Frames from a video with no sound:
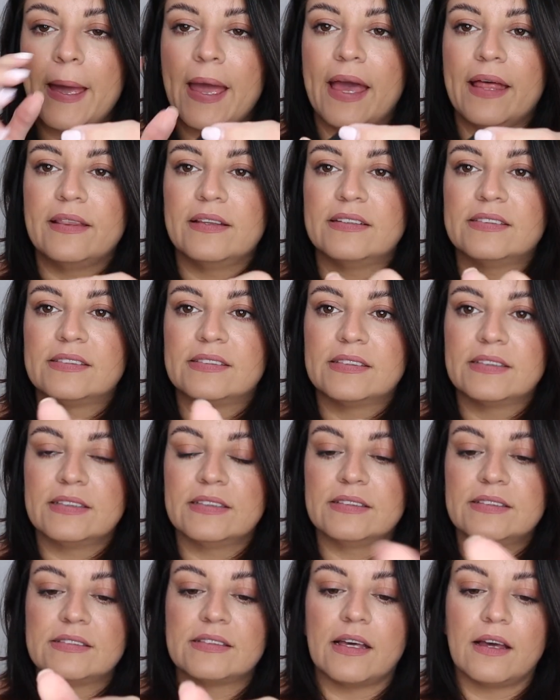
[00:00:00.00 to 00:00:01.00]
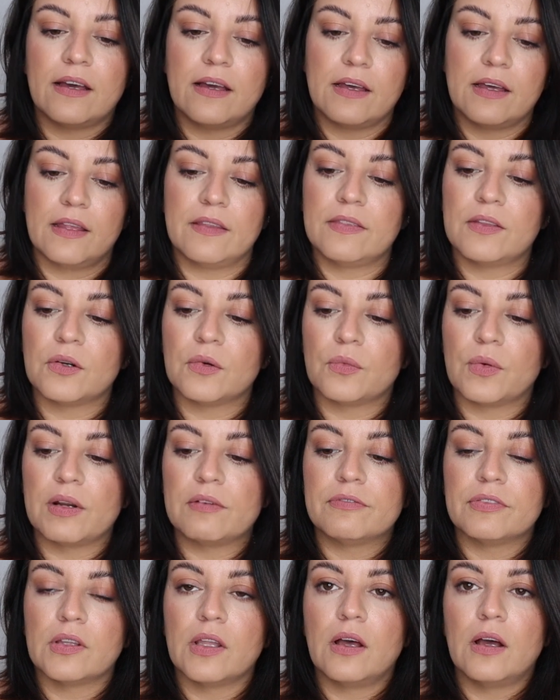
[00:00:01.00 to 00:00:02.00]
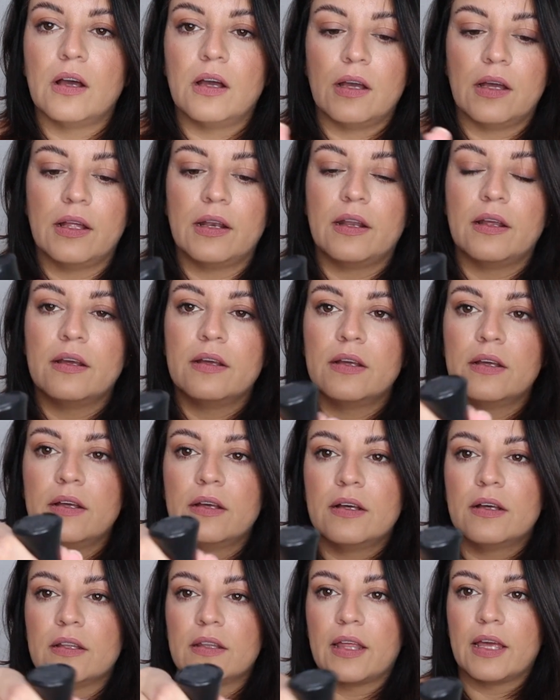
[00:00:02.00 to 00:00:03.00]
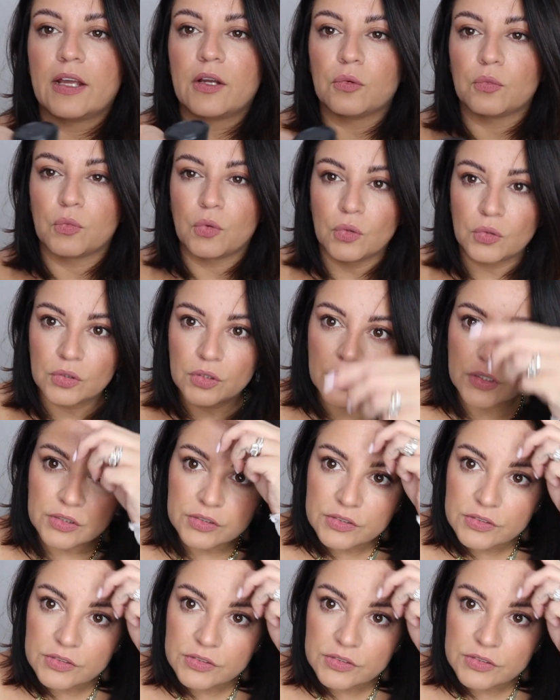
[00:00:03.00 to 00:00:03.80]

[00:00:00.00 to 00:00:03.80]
And this is the Revlon like roller.